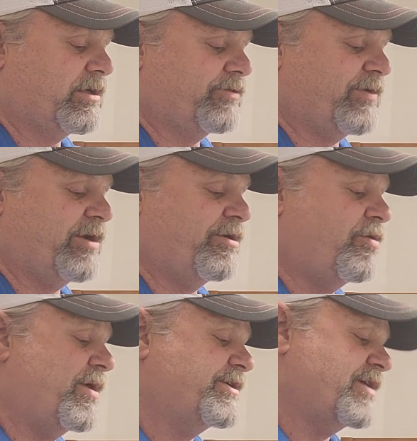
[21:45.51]
We don't know
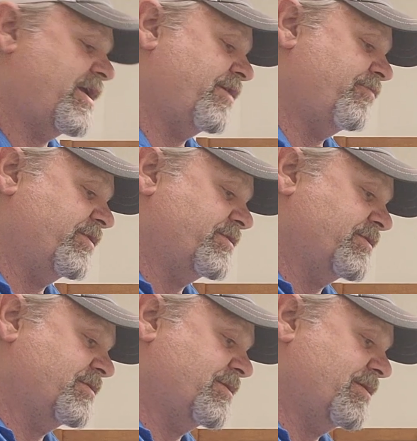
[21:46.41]
what China and Russia's
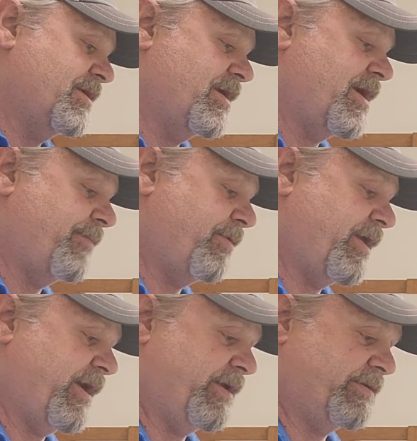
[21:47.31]
got
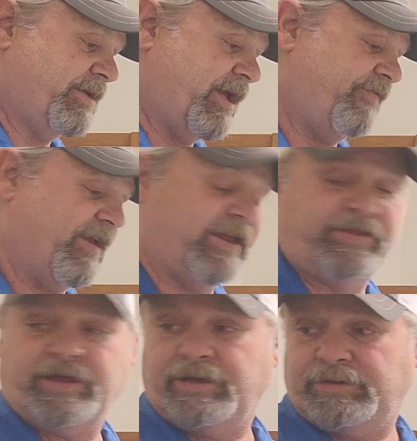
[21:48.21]
planned, if
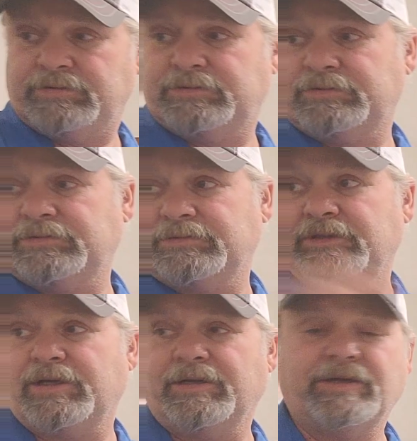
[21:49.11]
anything.
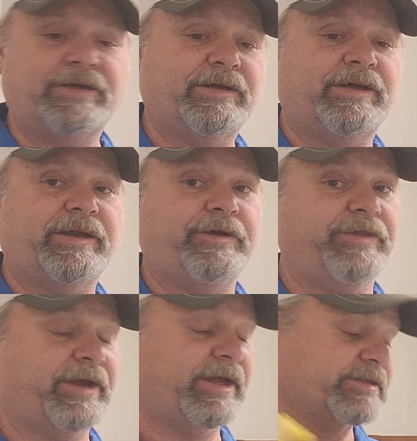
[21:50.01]
I know they
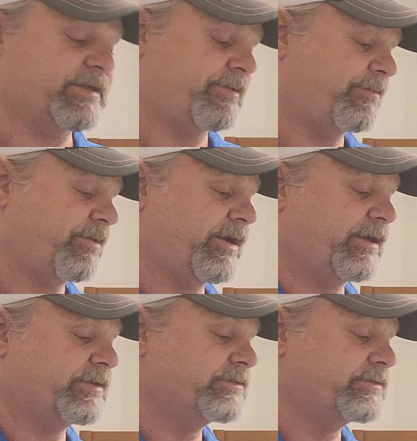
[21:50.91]
got something planned.